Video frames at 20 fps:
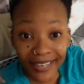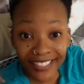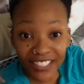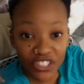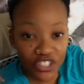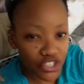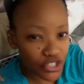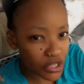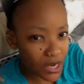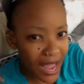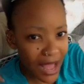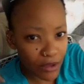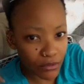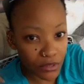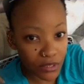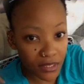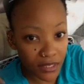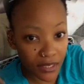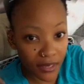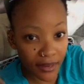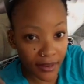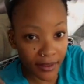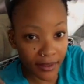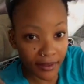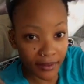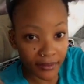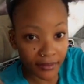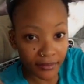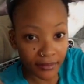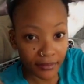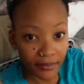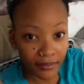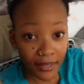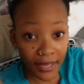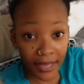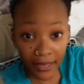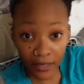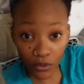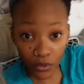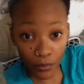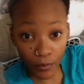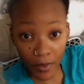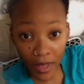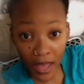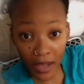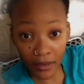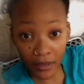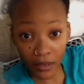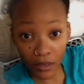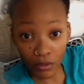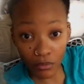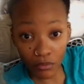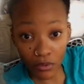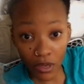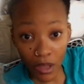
and shouting ain't nobody gonna